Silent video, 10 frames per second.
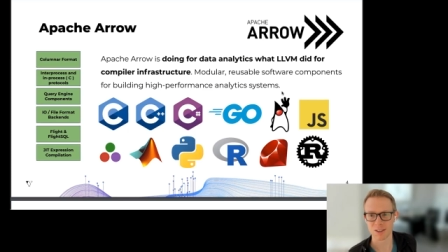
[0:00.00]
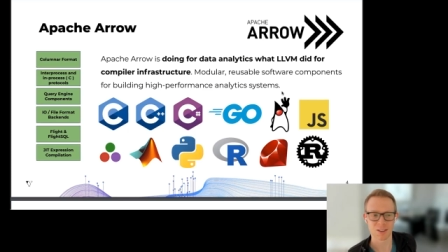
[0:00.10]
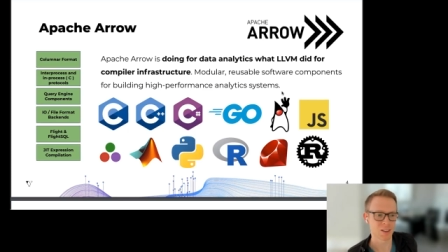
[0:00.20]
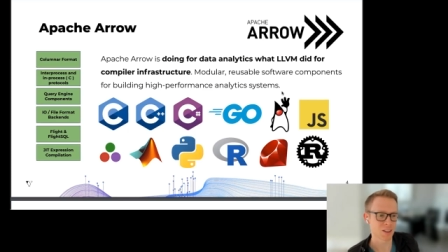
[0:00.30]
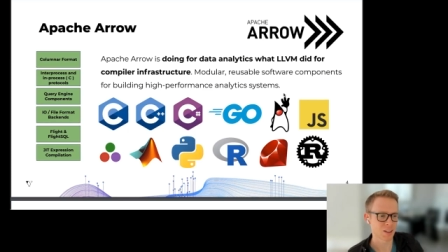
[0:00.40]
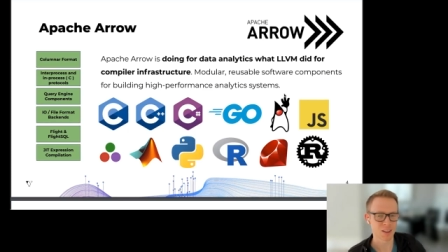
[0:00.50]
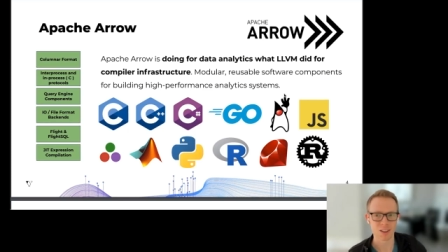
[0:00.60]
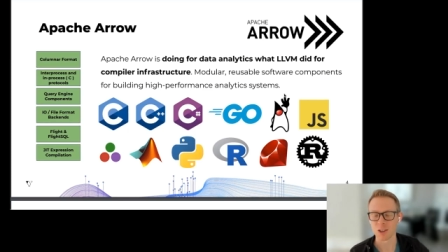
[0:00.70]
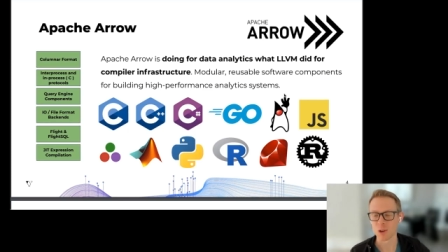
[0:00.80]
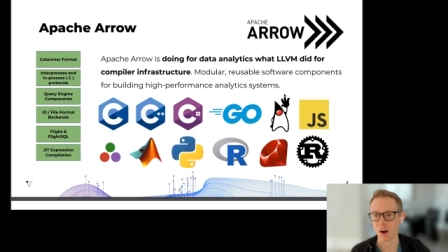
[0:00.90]
in in
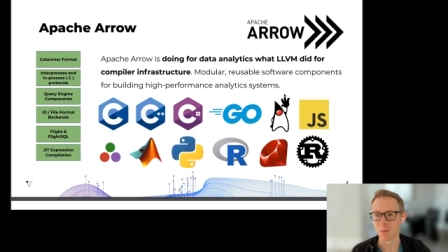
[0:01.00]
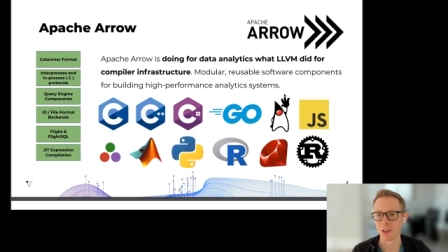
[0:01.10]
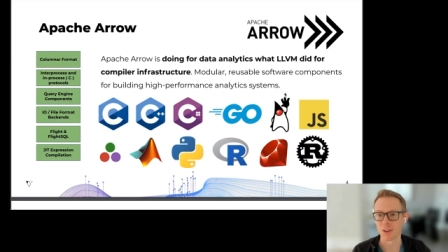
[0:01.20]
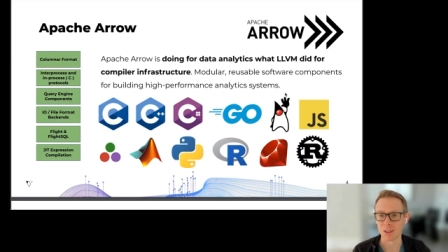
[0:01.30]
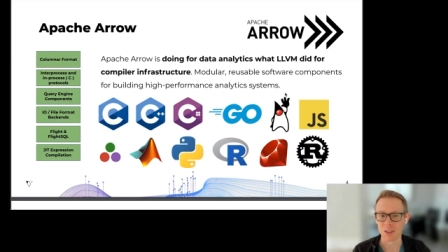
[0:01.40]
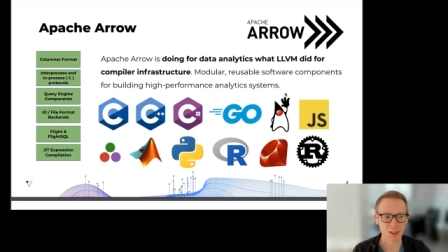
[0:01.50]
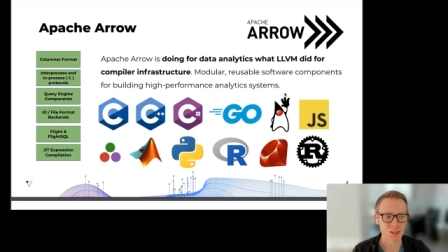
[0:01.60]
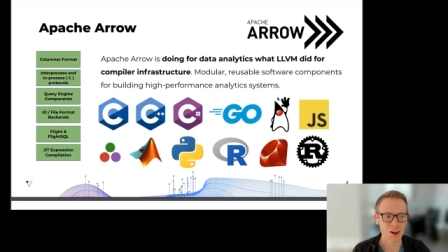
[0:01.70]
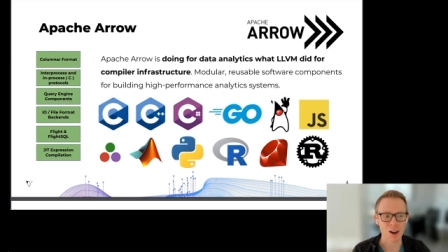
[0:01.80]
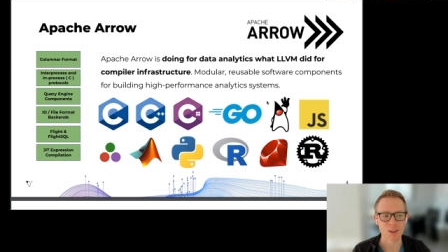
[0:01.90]
uh, in Dremio and in, in
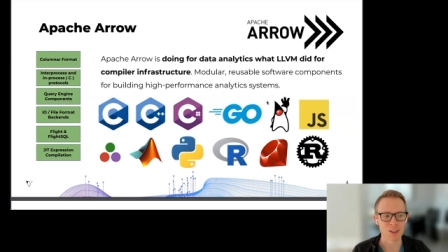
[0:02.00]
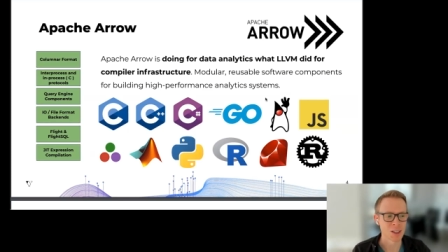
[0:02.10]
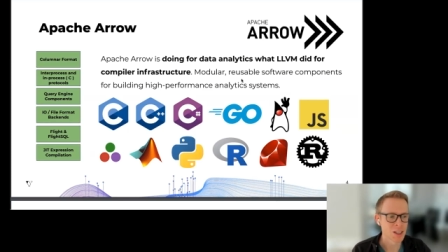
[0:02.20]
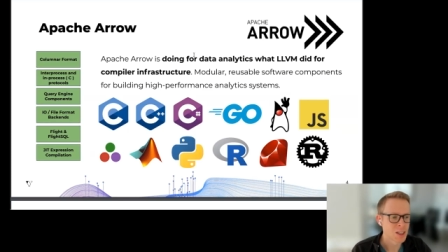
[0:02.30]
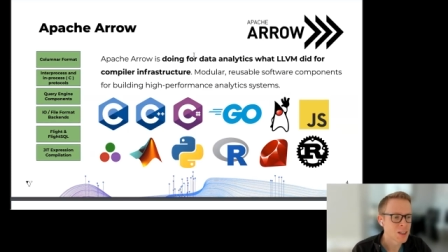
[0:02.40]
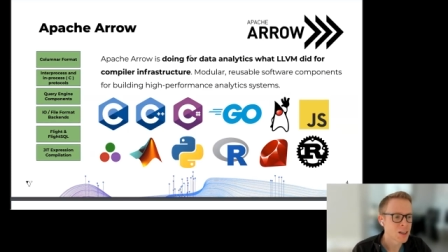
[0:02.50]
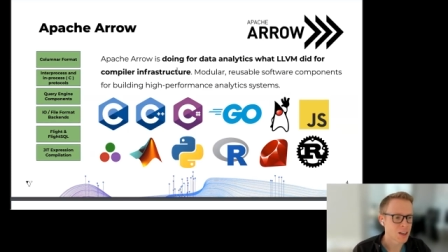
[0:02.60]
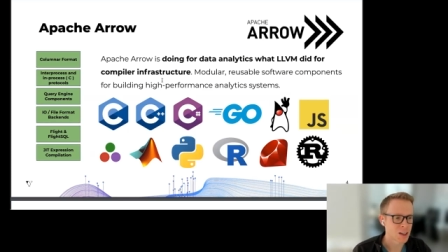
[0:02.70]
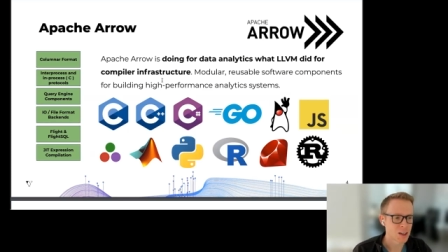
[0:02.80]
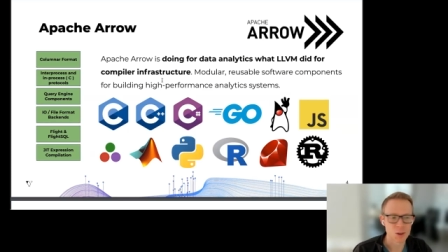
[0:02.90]
Java
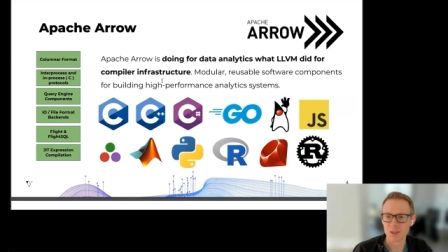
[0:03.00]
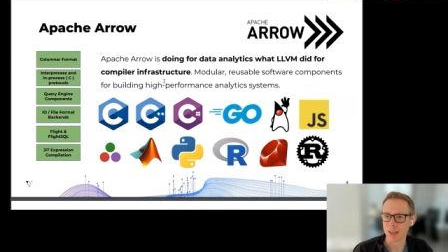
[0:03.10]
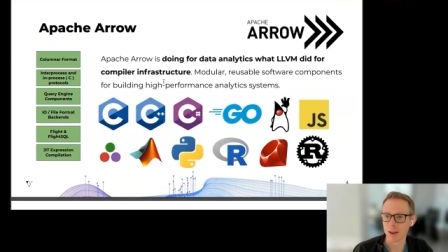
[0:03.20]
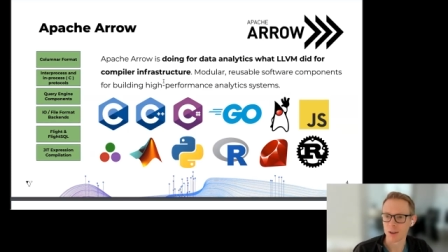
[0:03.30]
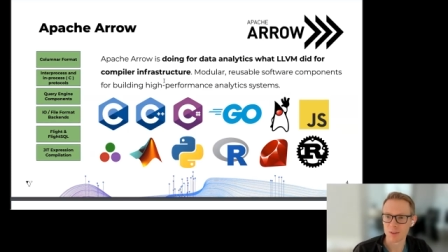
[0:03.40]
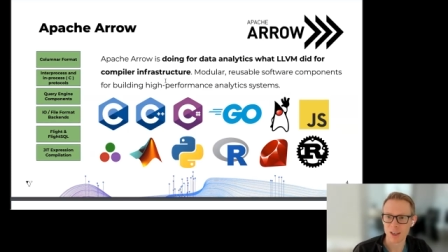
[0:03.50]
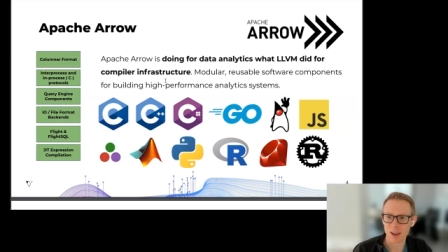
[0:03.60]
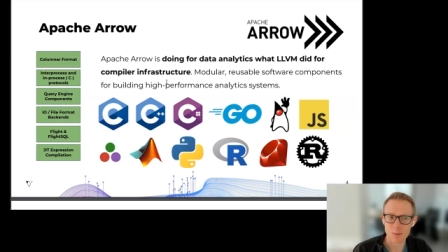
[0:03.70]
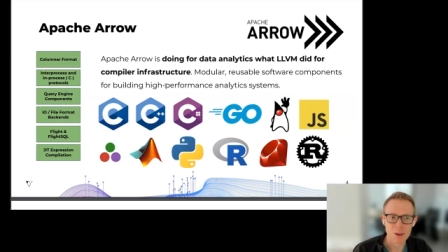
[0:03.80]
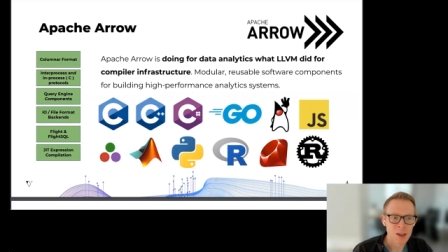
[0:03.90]
uh, using
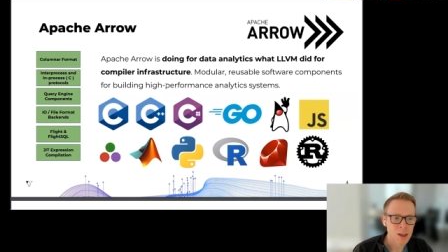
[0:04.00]
LLVM.